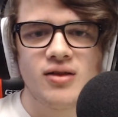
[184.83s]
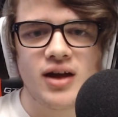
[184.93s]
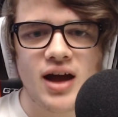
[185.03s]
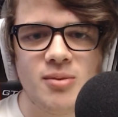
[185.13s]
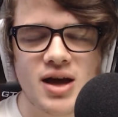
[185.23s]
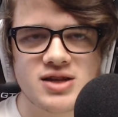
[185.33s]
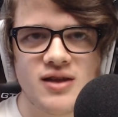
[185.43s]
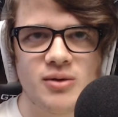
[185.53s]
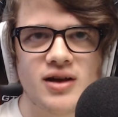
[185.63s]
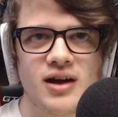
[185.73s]
Like I imagine
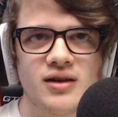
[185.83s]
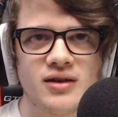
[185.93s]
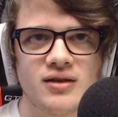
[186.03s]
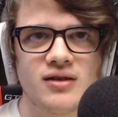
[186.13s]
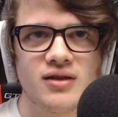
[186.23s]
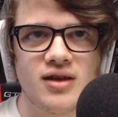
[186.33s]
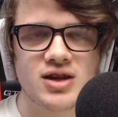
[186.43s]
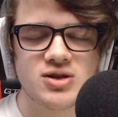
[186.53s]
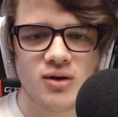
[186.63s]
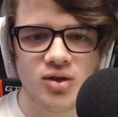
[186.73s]
that would kind of
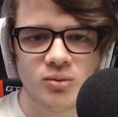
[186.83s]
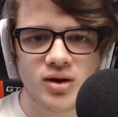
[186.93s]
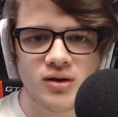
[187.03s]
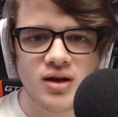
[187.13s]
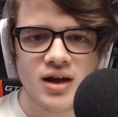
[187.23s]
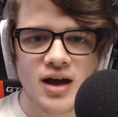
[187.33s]
get you on the wheel,